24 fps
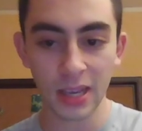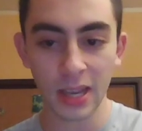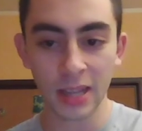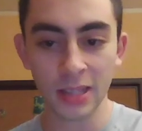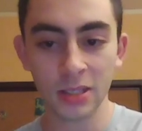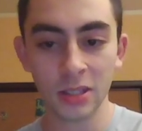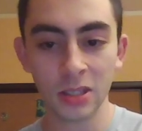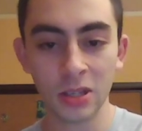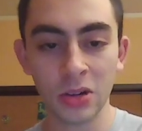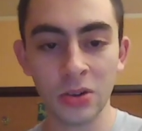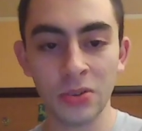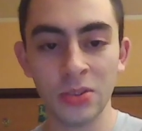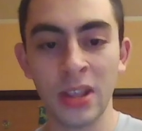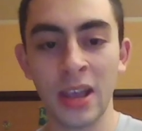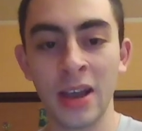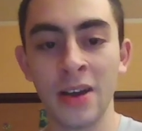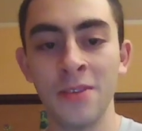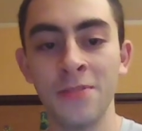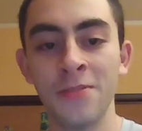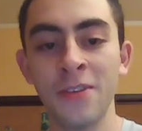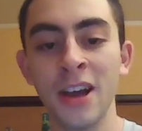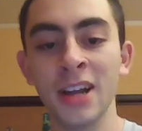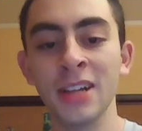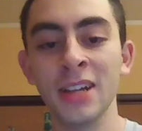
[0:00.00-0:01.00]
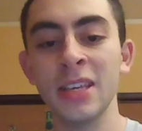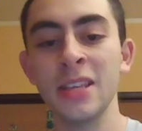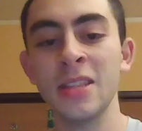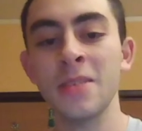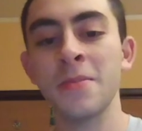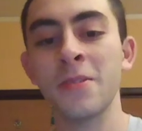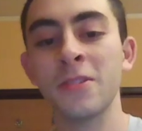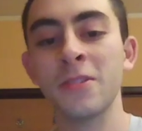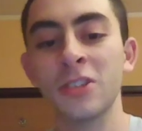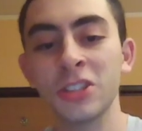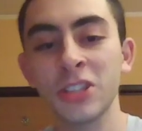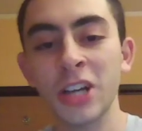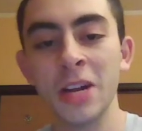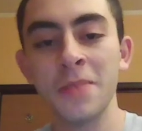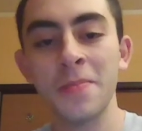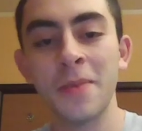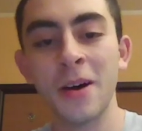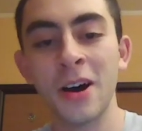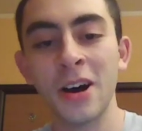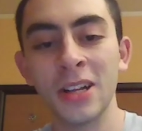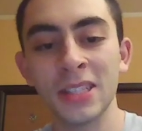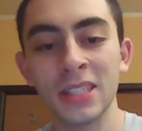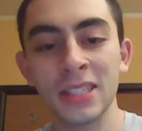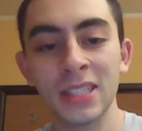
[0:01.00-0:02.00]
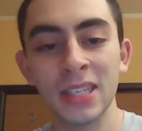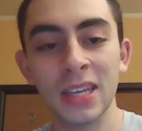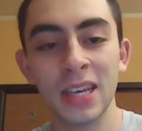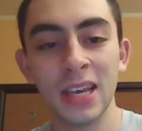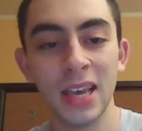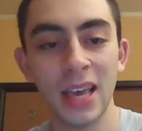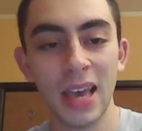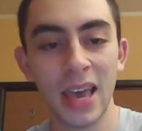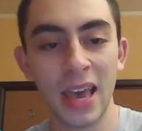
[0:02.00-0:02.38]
And so now finally they both trade pawns,